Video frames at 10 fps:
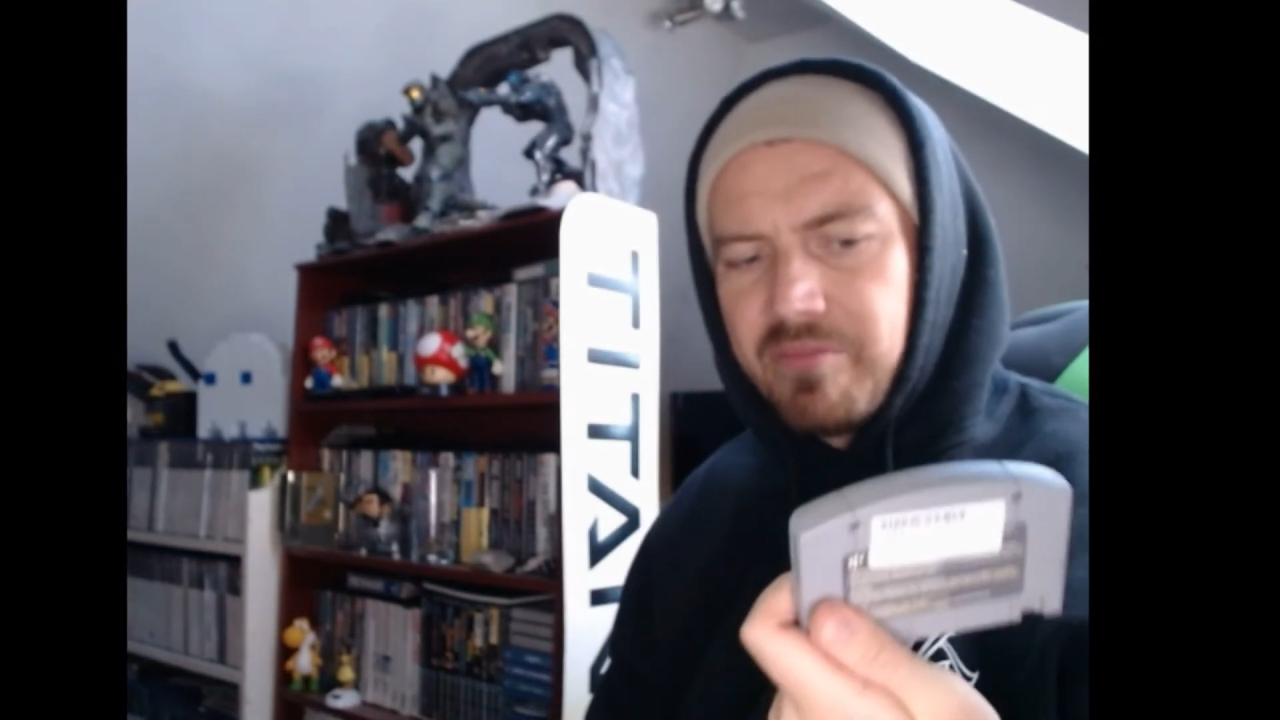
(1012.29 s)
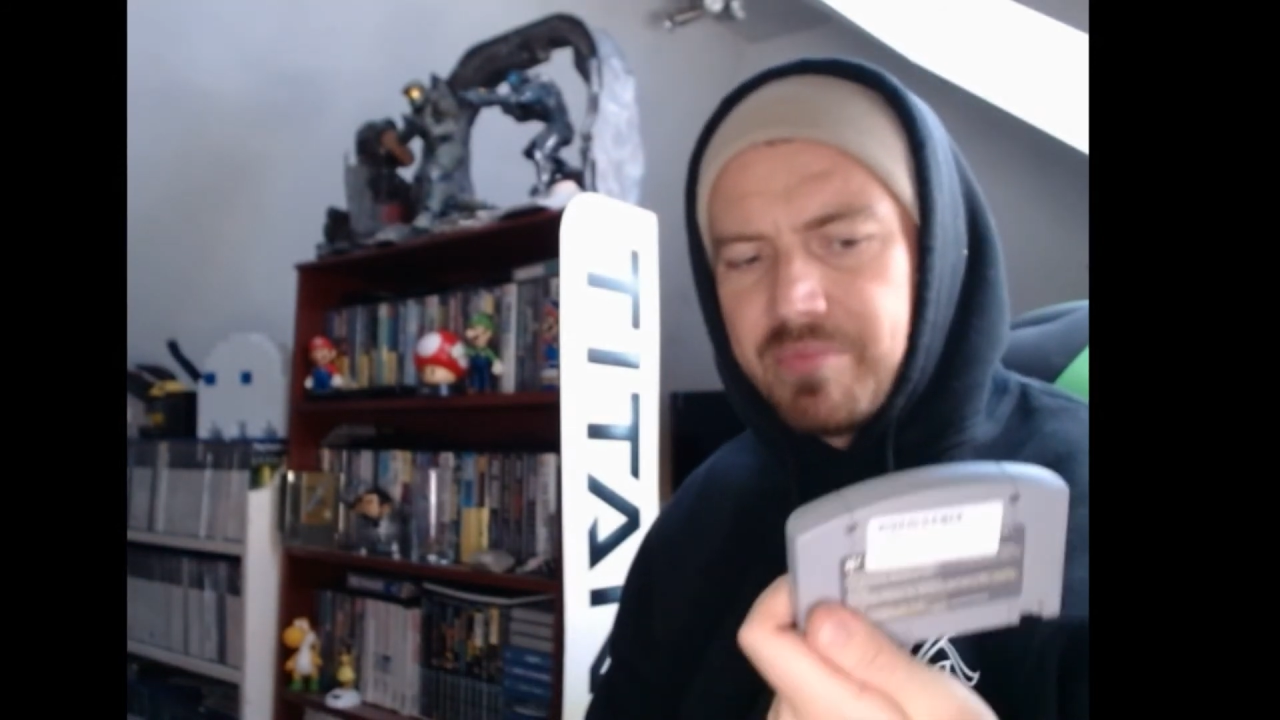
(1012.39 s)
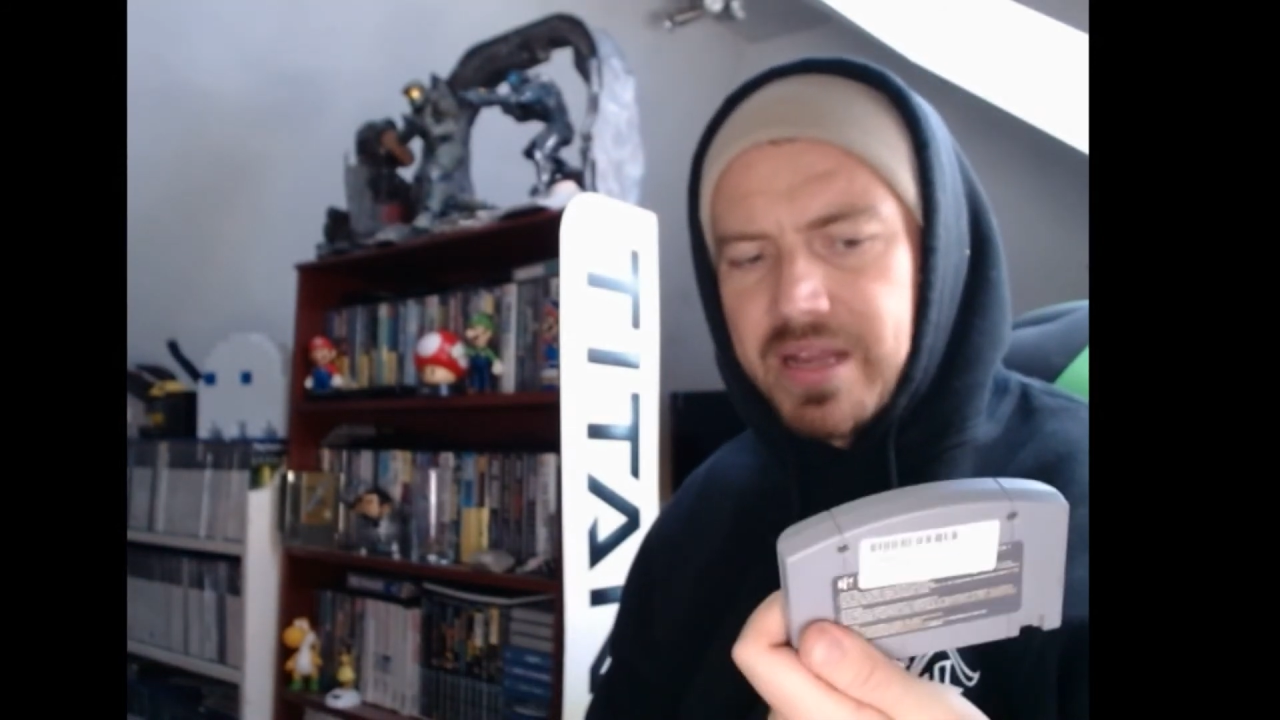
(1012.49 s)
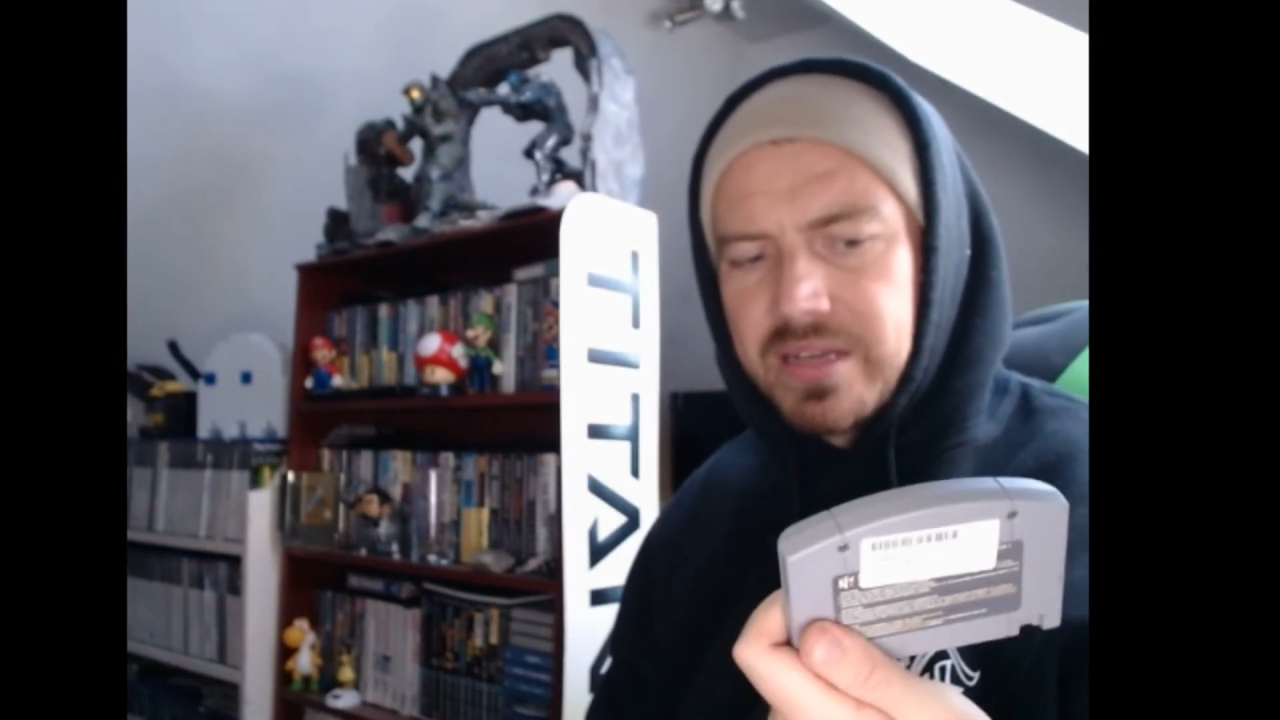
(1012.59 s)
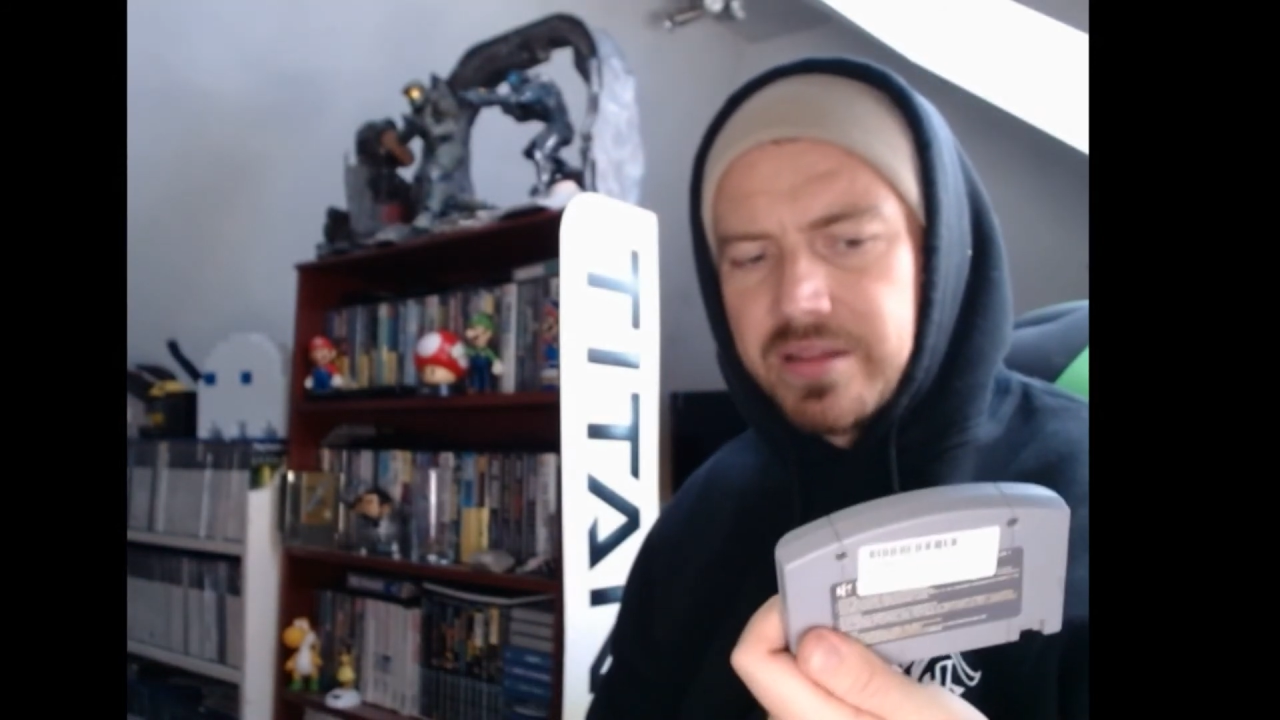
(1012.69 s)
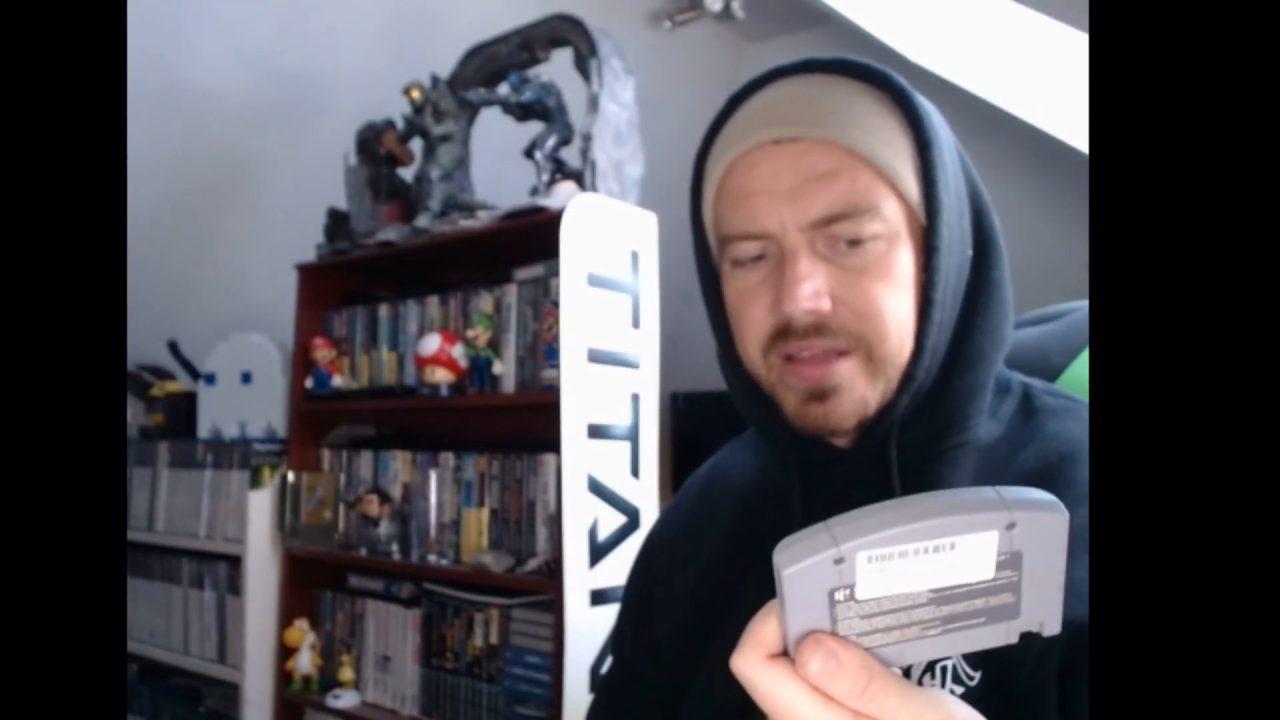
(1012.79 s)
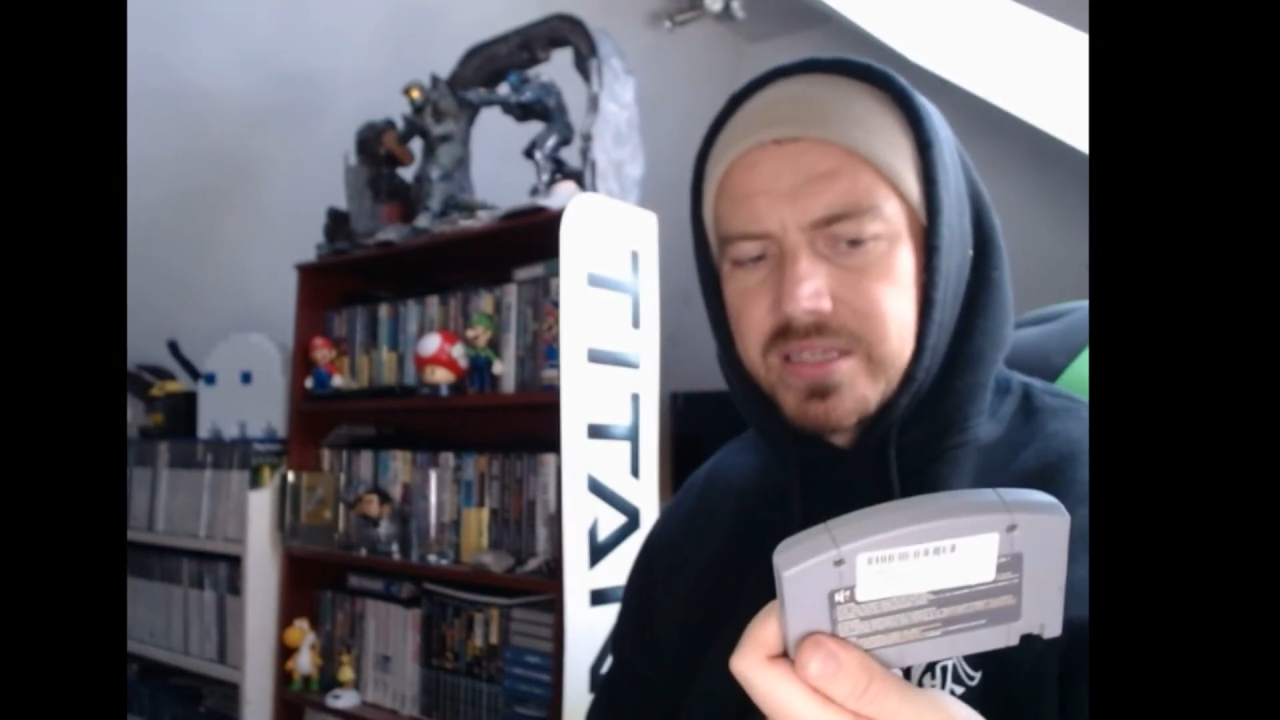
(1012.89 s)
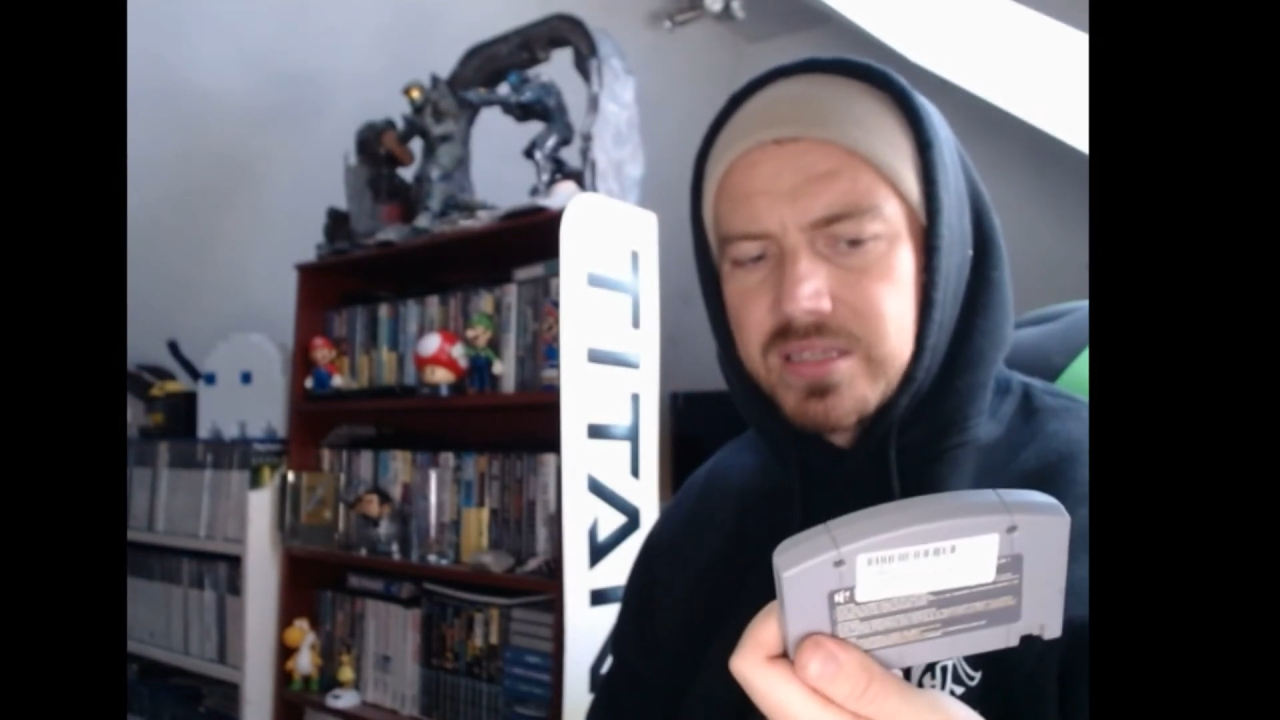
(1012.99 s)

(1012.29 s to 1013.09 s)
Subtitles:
picked this